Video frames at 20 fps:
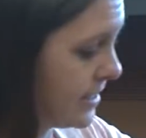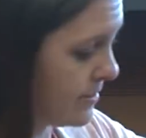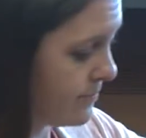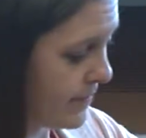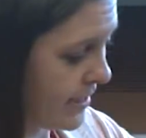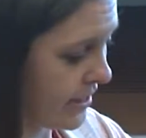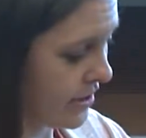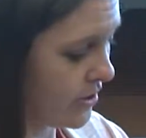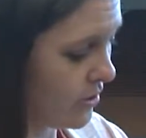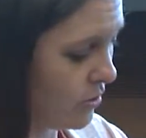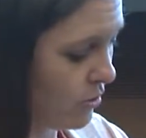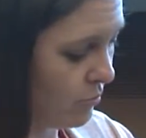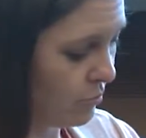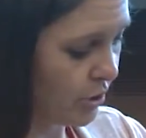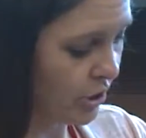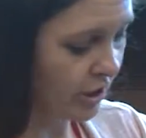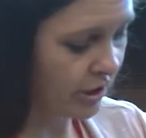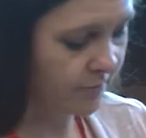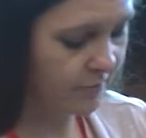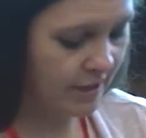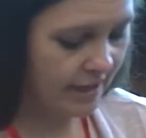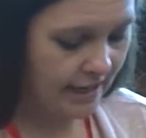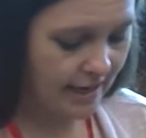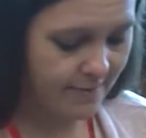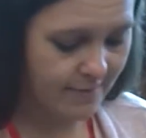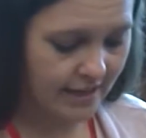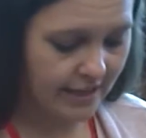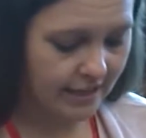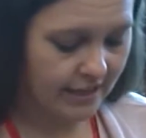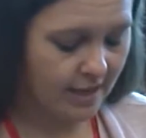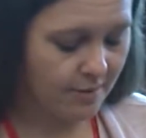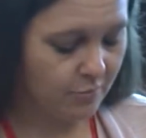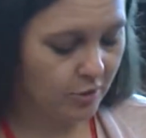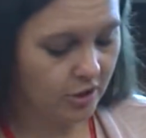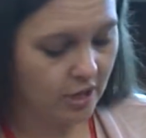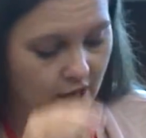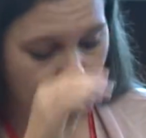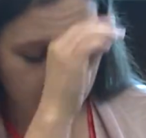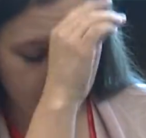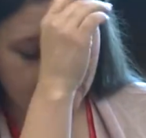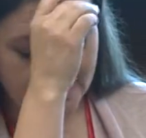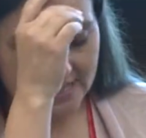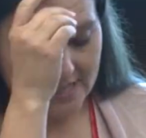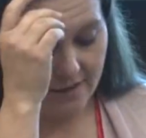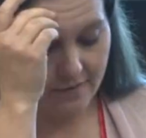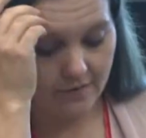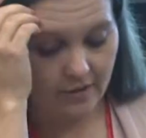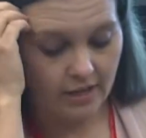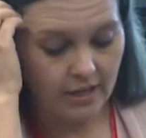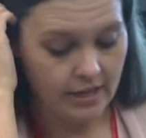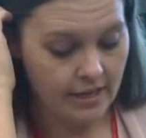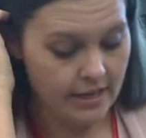didn't make the whole book, but I made a couple of copies of